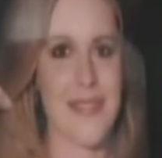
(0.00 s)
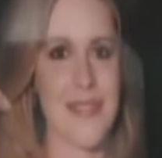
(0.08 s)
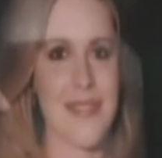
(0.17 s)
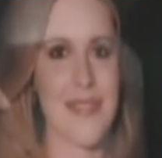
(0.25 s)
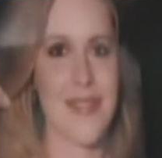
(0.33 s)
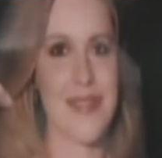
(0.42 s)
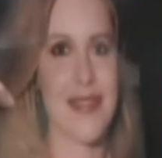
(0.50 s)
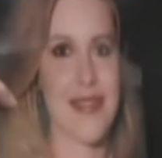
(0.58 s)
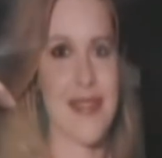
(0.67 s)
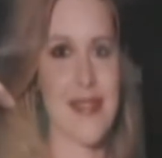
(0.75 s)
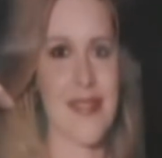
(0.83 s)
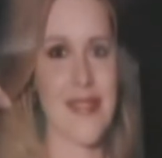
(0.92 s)

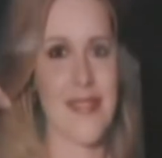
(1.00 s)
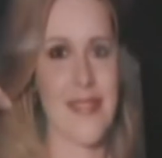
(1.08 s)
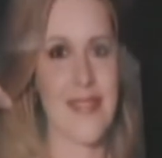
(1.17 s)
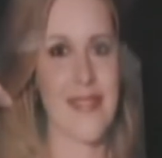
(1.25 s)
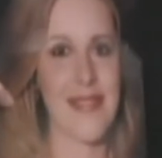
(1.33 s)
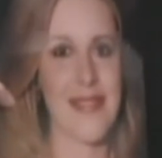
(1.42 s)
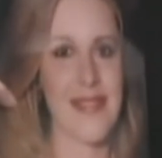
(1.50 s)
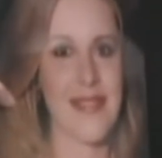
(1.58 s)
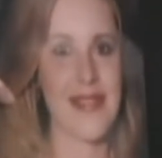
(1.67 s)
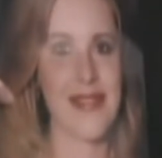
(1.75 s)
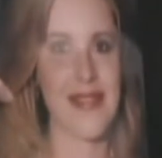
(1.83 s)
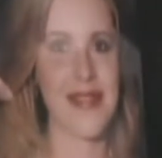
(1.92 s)

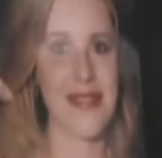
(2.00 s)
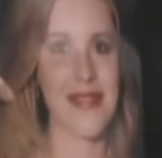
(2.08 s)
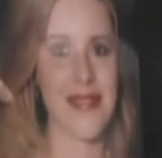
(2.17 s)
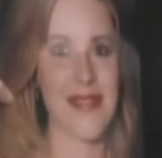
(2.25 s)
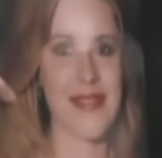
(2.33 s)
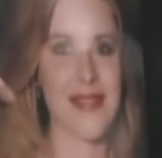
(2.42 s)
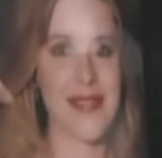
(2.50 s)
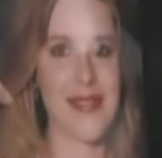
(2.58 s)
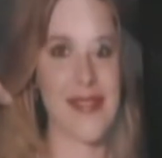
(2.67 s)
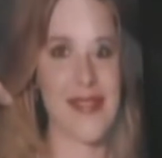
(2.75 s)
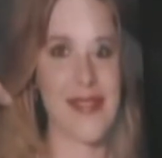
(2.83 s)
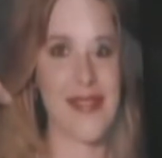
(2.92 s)

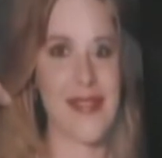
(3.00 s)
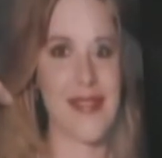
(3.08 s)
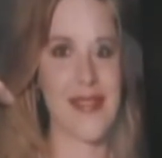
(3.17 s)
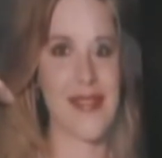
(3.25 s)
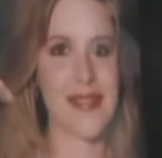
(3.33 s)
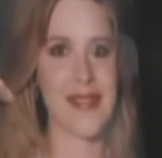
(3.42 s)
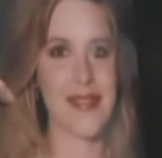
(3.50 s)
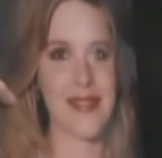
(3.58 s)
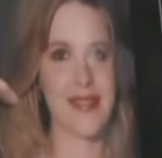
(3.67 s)
(silent)